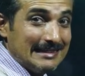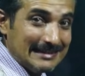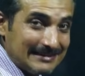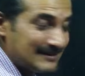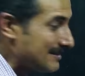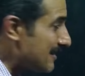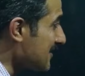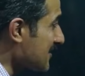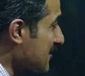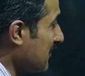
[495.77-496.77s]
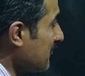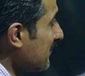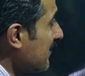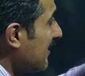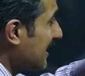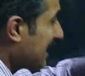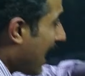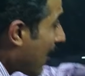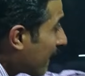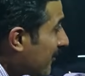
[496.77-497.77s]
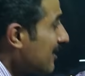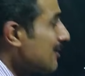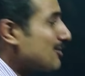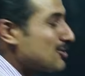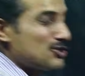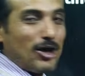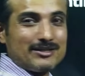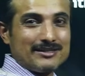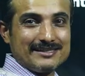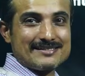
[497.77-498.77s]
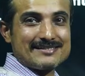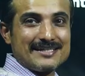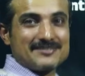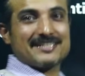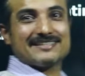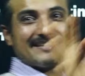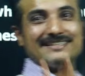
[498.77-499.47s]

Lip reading: learn some graphical shortcuts. That's it.